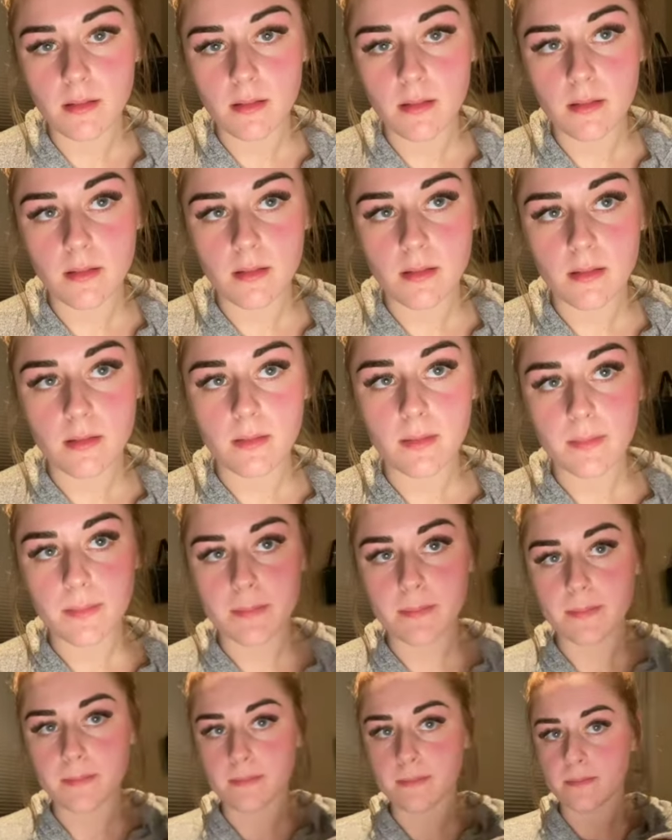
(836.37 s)

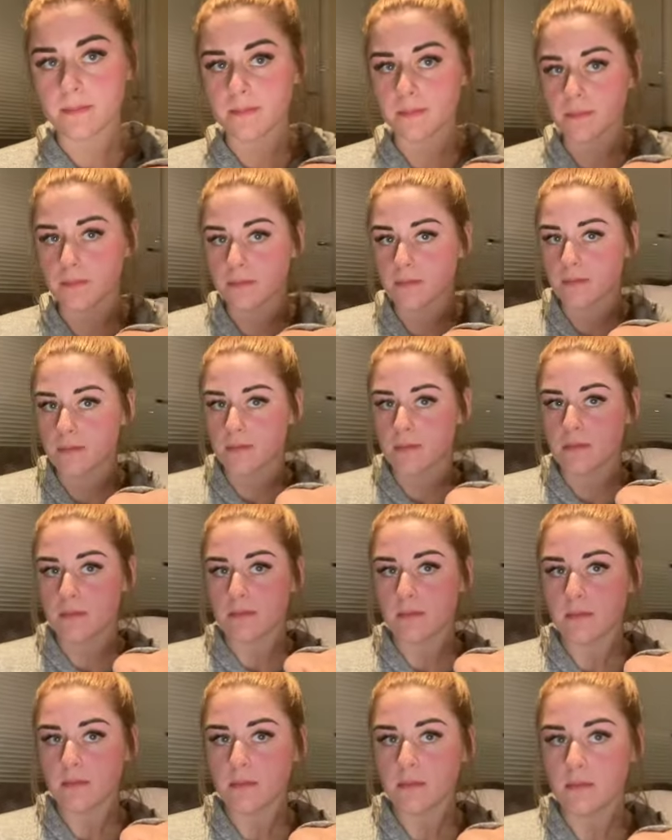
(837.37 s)

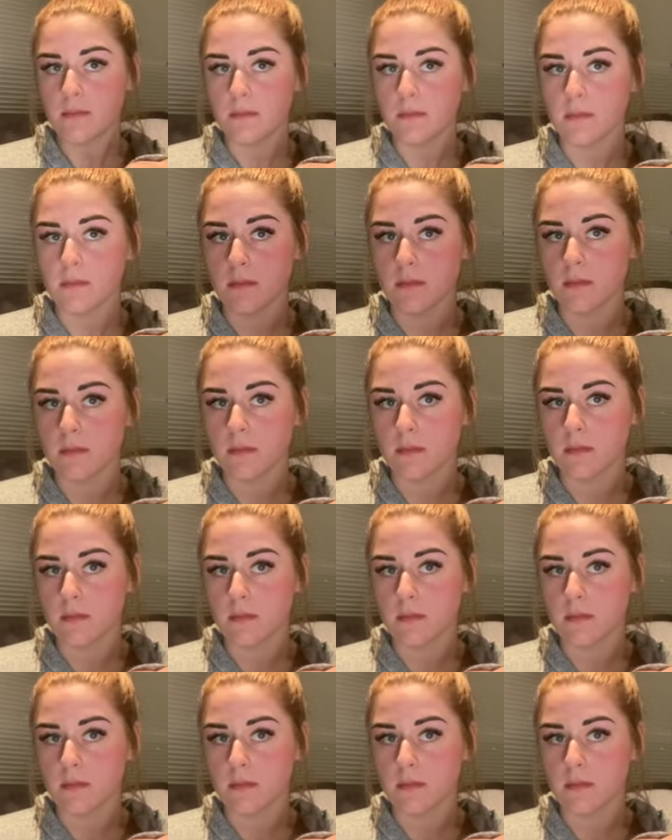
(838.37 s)
Nobody speaks.